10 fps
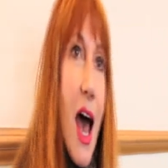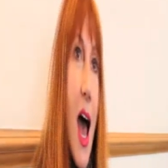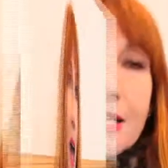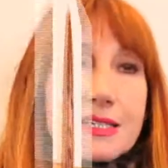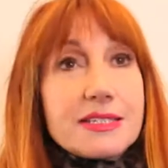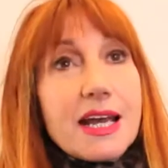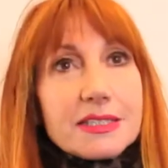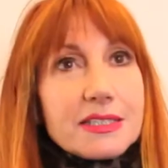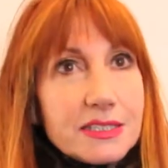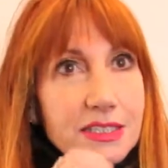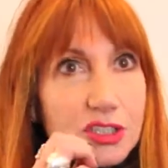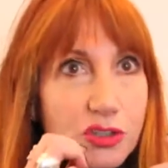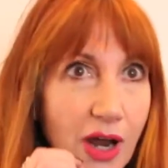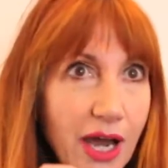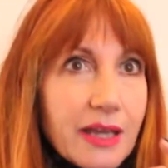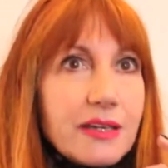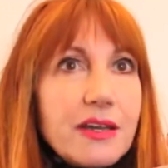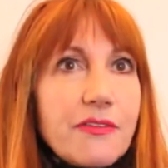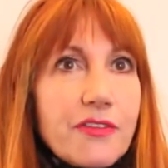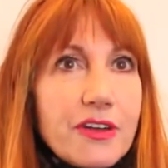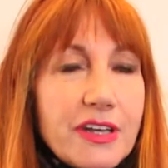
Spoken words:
And I started to try different